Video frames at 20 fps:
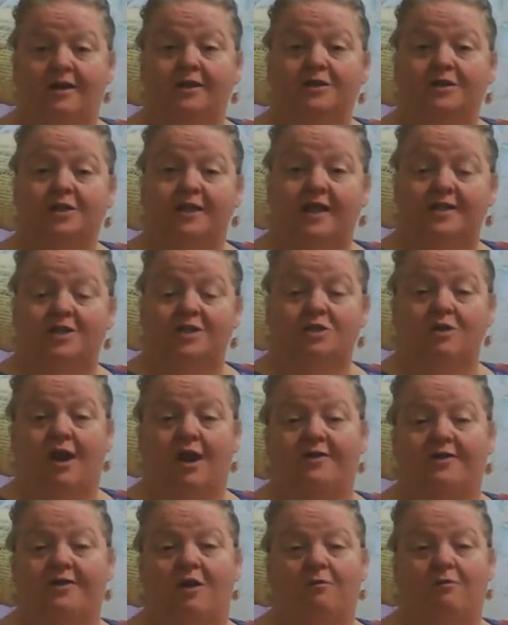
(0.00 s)
So let's
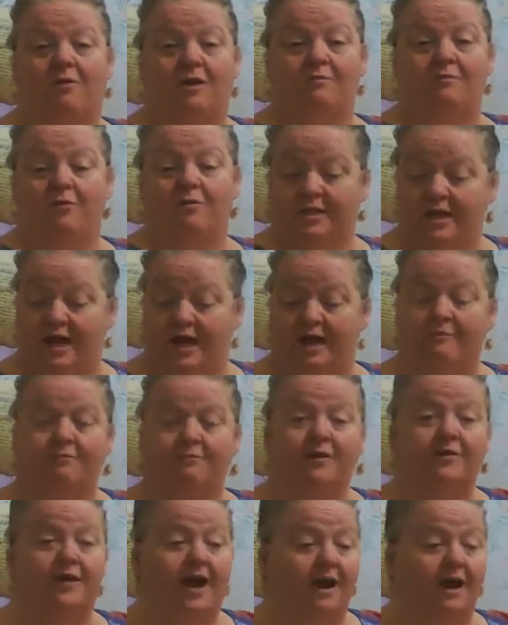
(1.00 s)
try that one more time
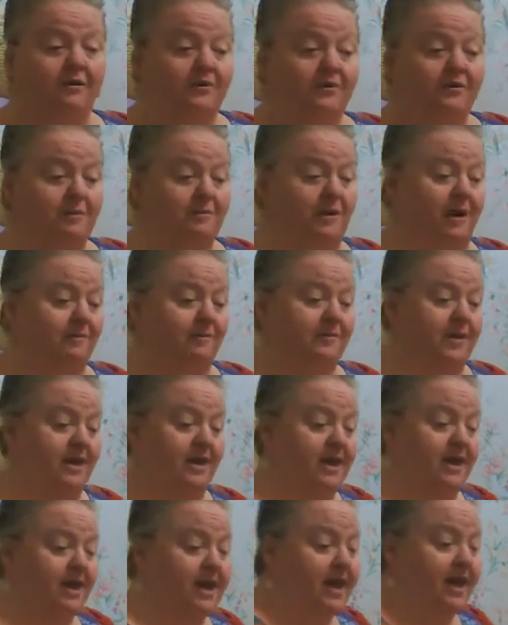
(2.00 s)
without the
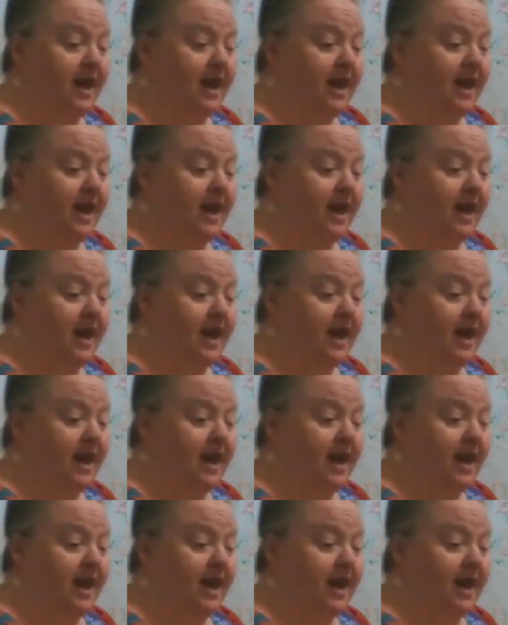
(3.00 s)
puppet,